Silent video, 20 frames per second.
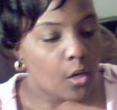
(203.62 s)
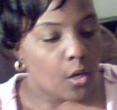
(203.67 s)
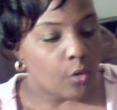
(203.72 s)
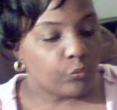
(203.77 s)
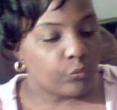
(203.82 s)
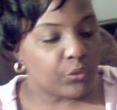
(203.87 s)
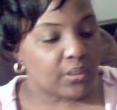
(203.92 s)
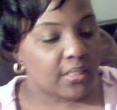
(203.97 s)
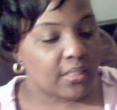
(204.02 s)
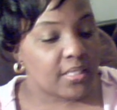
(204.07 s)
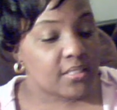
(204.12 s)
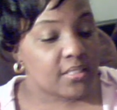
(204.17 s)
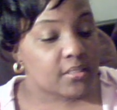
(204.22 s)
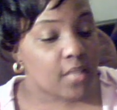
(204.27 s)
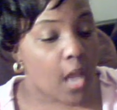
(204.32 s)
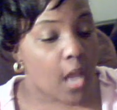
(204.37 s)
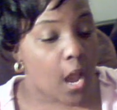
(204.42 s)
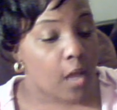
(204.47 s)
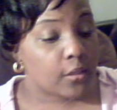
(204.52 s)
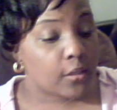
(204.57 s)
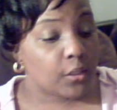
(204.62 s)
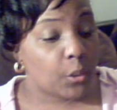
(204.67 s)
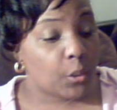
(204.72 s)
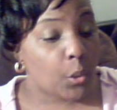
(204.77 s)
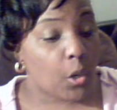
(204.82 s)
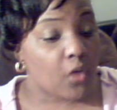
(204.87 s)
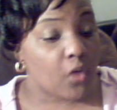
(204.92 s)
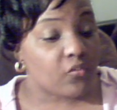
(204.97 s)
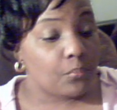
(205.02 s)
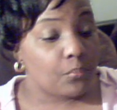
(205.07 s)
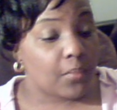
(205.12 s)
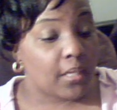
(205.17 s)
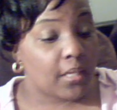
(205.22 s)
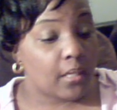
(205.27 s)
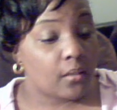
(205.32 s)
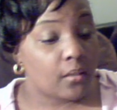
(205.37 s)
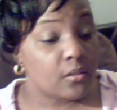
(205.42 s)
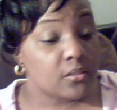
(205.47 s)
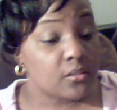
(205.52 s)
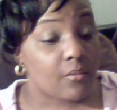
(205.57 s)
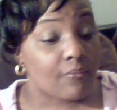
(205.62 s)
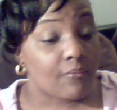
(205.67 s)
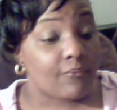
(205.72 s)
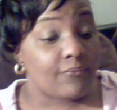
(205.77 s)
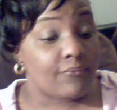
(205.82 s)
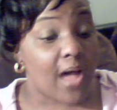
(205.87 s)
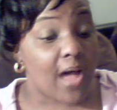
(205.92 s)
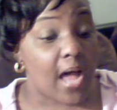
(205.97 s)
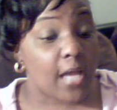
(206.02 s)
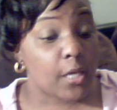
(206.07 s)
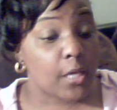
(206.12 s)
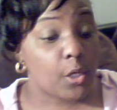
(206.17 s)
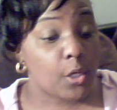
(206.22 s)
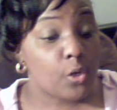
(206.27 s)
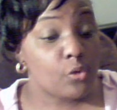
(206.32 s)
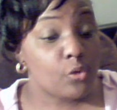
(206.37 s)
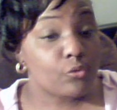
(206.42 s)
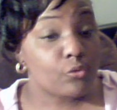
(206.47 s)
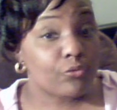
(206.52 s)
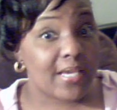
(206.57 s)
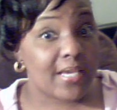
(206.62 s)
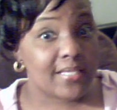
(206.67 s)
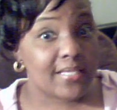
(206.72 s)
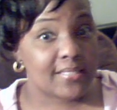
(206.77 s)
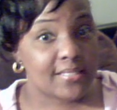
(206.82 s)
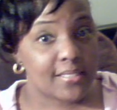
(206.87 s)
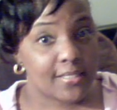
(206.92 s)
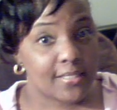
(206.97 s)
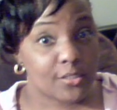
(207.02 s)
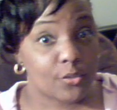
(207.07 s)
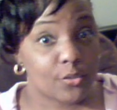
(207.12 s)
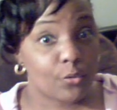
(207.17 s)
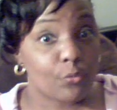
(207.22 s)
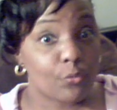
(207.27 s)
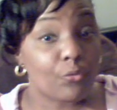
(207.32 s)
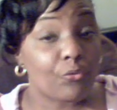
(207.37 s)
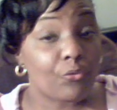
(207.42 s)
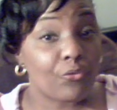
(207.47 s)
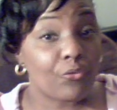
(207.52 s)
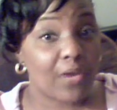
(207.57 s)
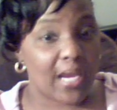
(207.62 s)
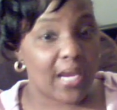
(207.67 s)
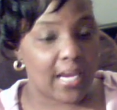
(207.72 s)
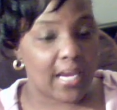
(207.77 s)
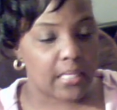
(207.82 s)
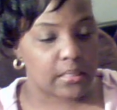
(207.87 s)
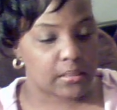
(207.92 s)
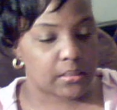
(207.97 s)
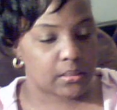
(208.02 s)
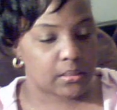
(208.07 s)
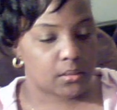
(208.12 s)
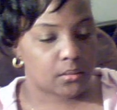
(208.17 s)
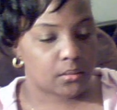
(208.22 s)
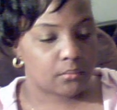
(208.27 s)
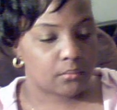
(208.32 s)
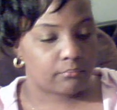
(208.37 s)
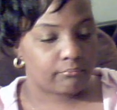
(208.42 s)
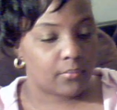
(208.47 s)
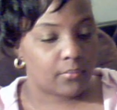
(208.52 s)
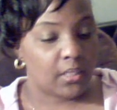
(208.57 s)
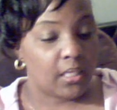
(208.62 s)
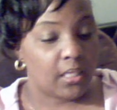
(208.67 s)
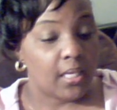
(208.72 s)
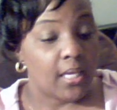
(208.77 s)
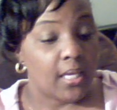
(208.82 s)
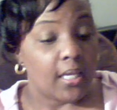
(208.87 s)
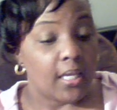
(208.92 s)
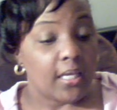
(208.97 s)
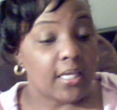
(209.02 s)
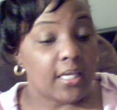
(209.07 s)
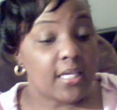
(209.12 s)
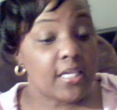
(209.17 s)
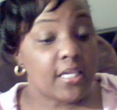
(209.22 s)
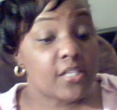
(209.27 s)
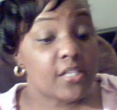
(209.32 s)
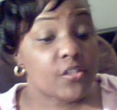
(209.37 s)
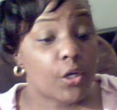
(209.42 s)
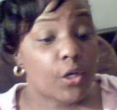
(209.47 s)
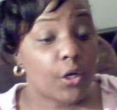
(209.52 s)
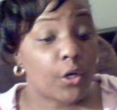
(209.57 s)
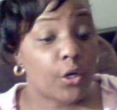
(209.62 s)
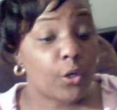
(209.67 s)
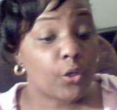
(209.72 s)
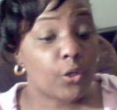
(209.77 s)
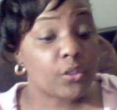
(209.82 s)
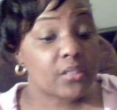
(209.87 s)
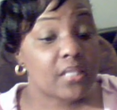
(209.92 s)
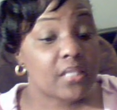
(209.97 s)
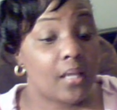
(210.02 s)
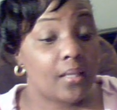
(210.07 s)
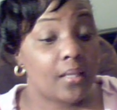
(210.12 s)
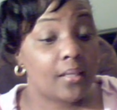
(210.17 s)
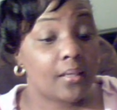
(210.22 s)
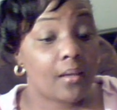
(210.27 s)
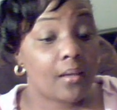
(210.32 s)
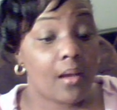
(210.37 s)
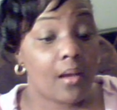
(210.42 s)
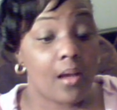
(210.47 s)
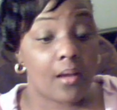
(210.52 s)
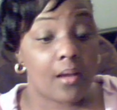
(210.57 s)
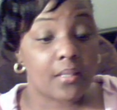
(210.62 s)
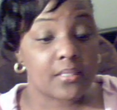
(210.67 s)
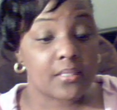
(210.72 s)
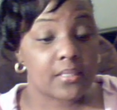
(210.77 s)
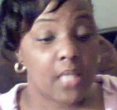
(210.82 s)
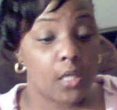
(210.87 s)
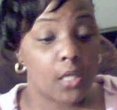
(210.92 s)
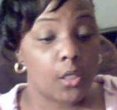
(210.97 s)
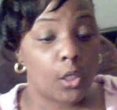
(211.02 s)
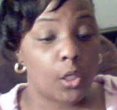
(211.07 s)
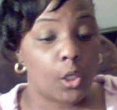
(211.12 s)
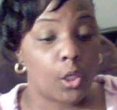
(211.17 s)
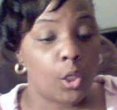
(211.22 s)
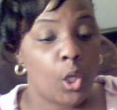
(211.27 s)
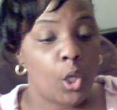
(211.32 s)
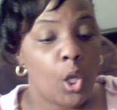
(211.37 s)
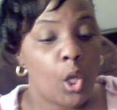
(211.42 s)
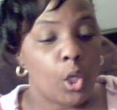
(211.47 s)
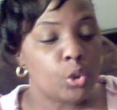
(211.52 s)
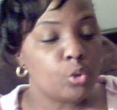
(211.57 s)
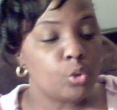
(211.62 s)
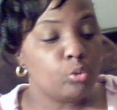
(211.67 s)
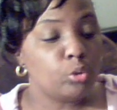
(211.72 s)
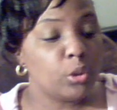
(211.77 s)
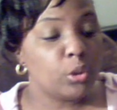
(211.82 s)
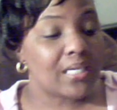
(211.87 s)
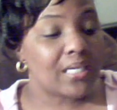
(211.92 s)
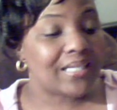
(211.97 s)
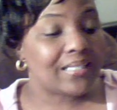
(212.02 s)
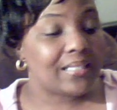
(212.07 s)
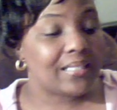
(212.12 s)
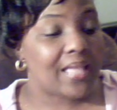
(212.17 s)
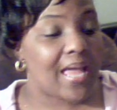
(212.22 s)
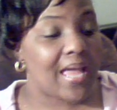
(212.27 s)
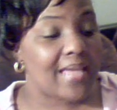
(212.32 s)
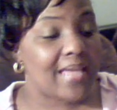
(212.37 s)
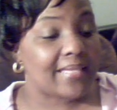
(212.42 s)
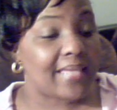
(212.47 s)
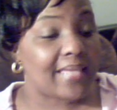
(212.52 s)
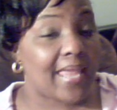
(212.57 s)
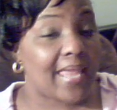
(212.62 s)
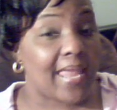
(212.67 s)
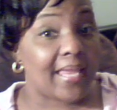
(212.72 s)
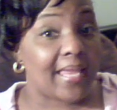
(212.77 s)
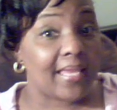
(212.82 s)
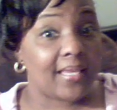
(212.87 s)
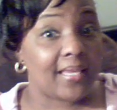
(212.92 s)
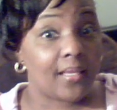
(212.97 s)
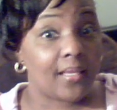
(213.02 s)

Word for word: released audio of Mel's bio-racist rant he is heard telling Oksana, you look like a